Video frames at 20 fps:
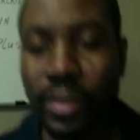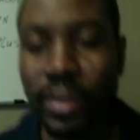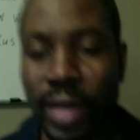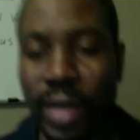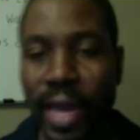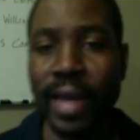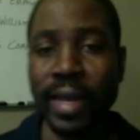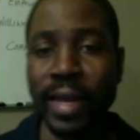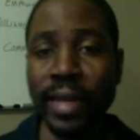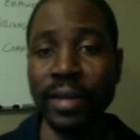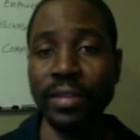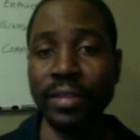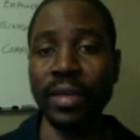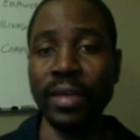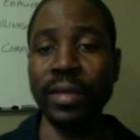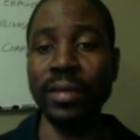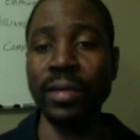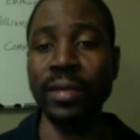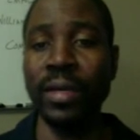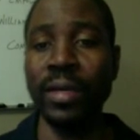to add
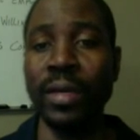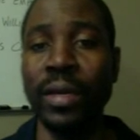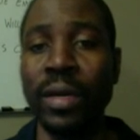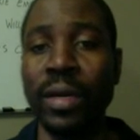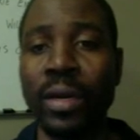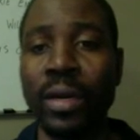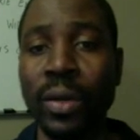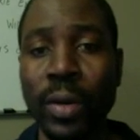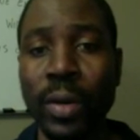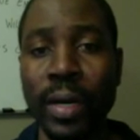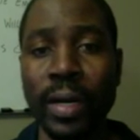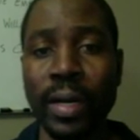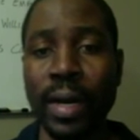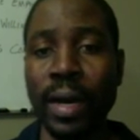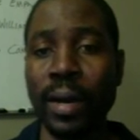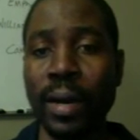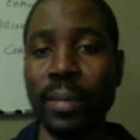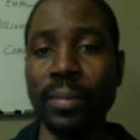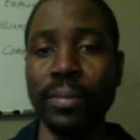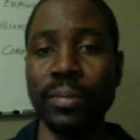anything, go ahead
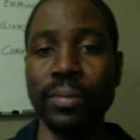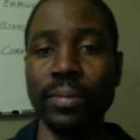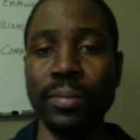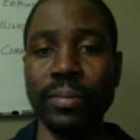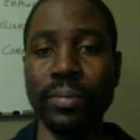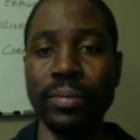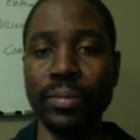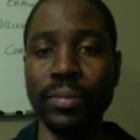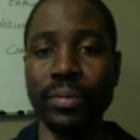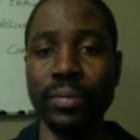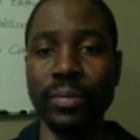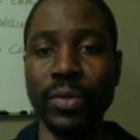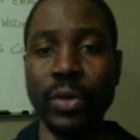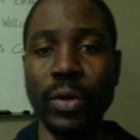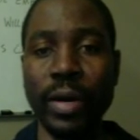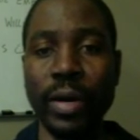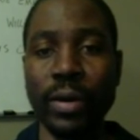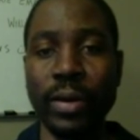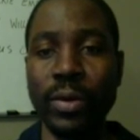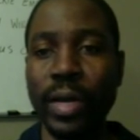and go
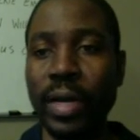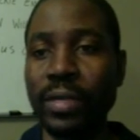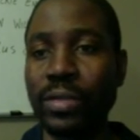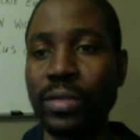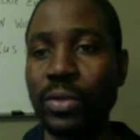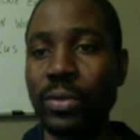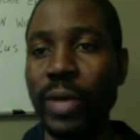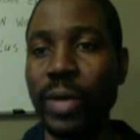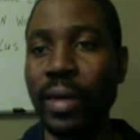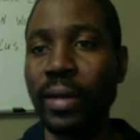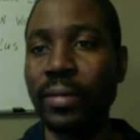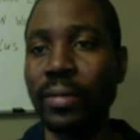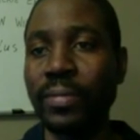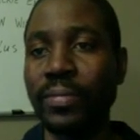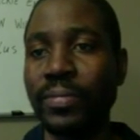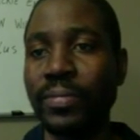ahead and do it right now.